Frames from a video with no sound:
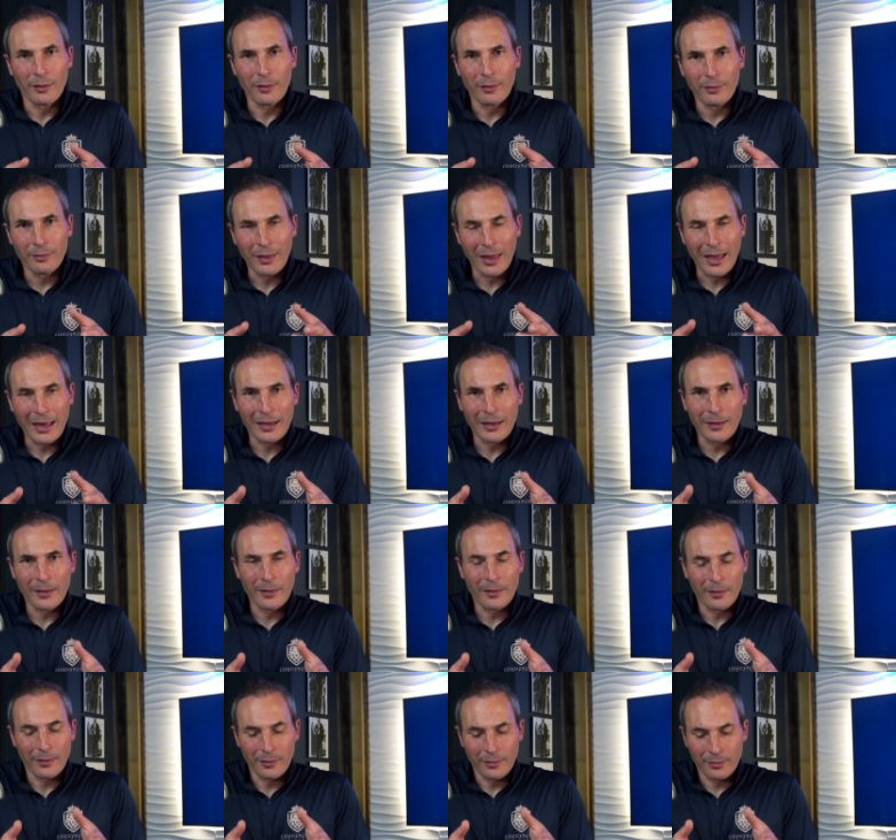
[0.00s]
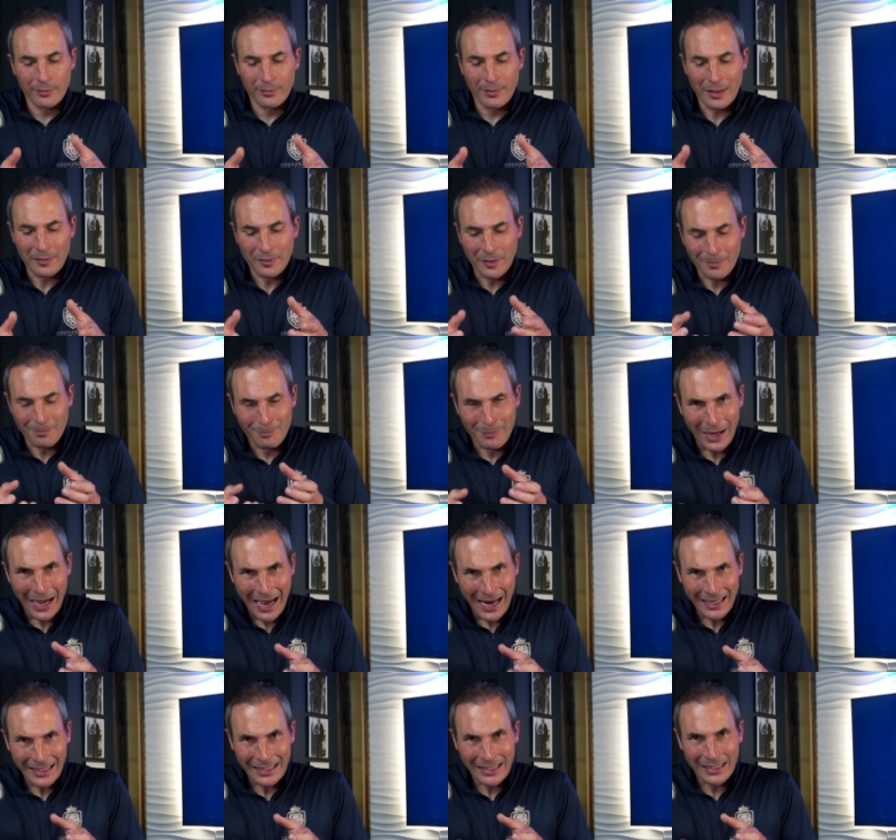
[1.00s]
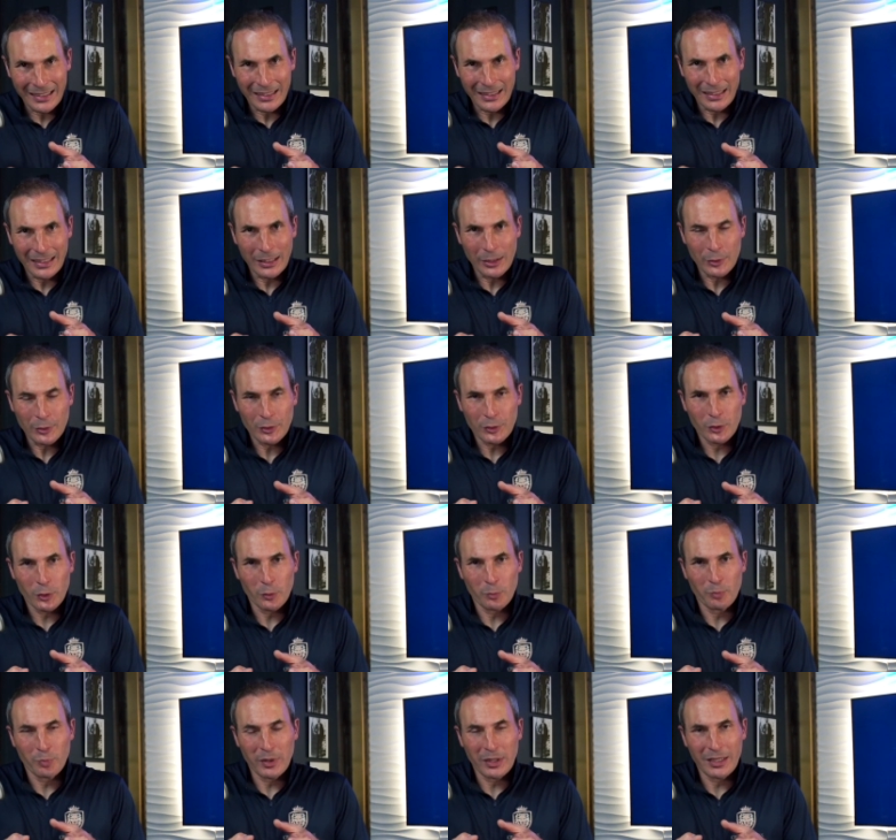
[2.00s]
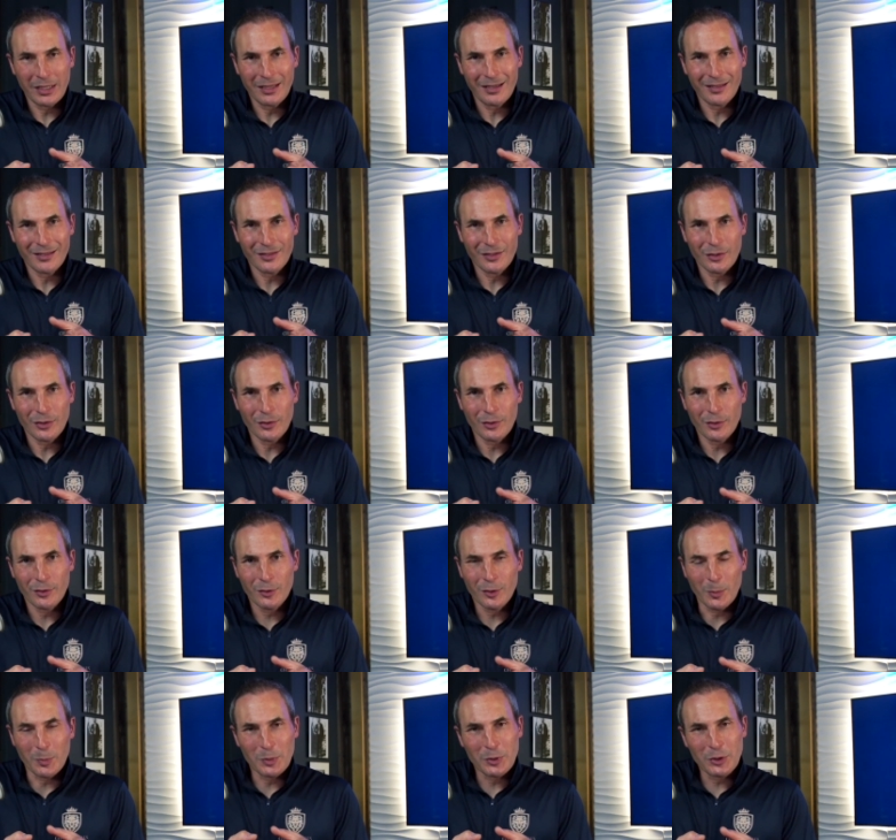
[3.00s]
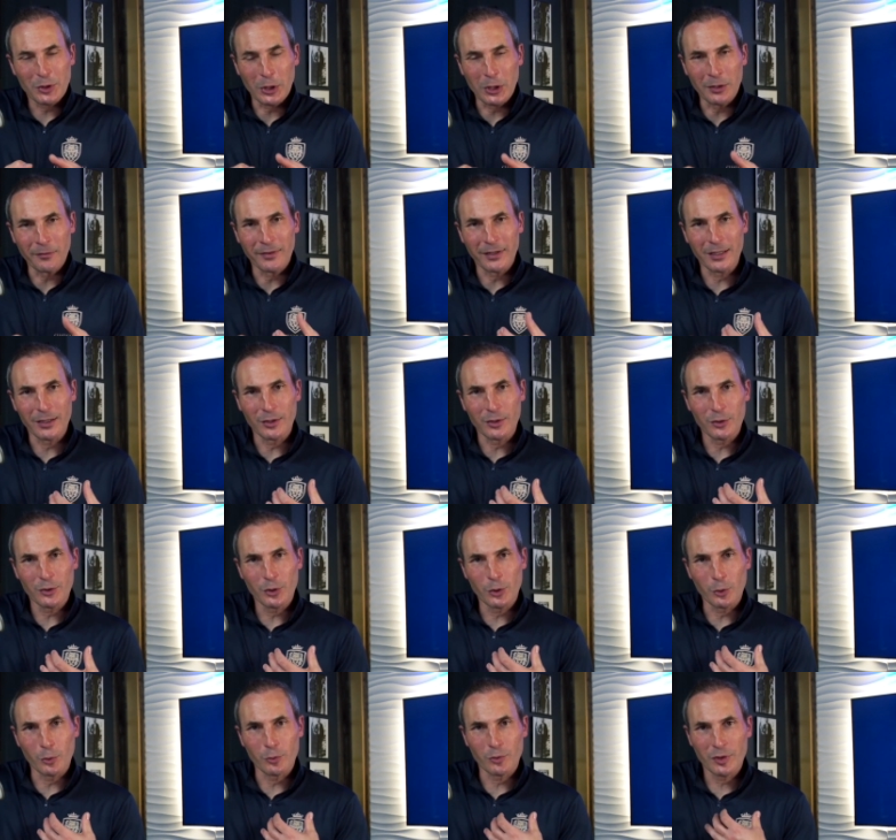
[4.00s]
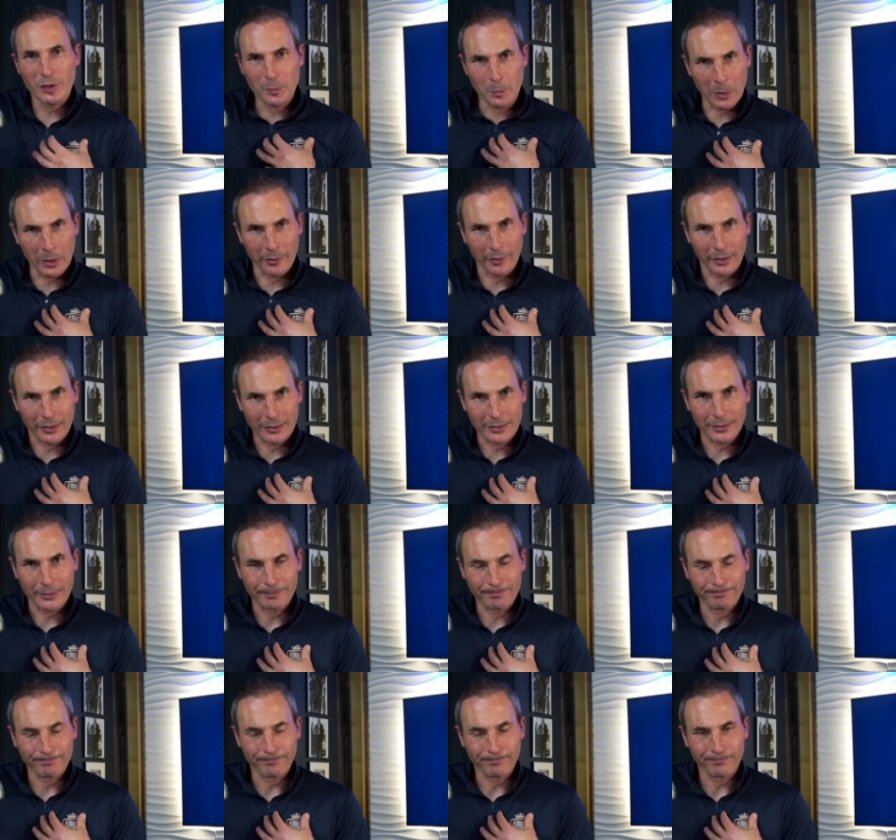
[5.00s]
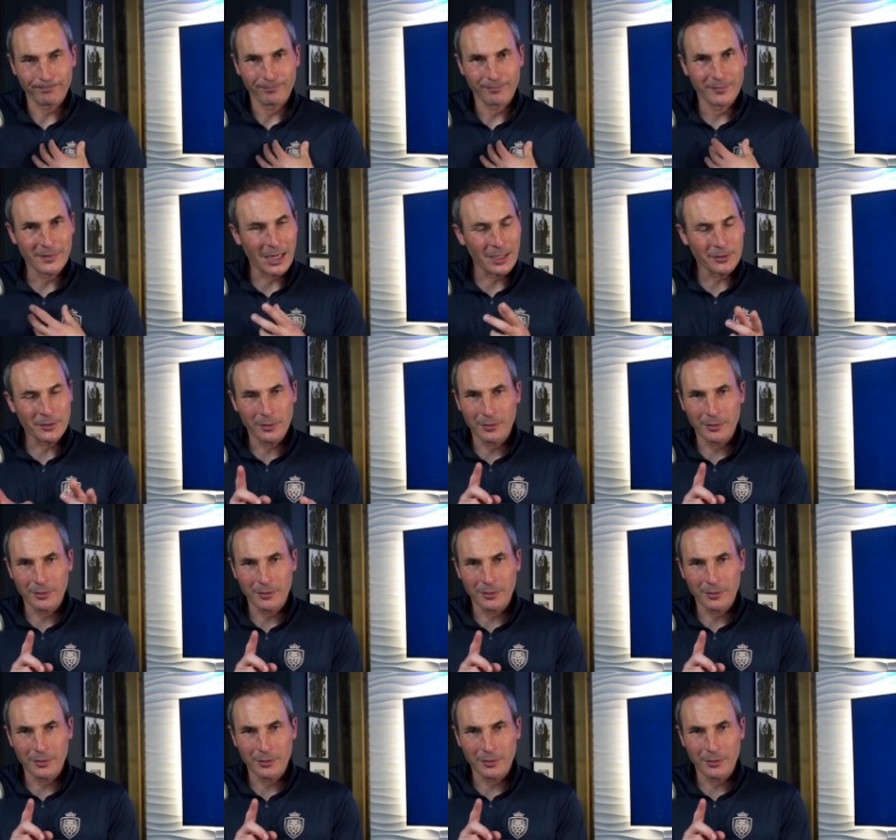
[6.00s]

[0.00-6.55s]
that, that the body is to be subservient to spirit, not,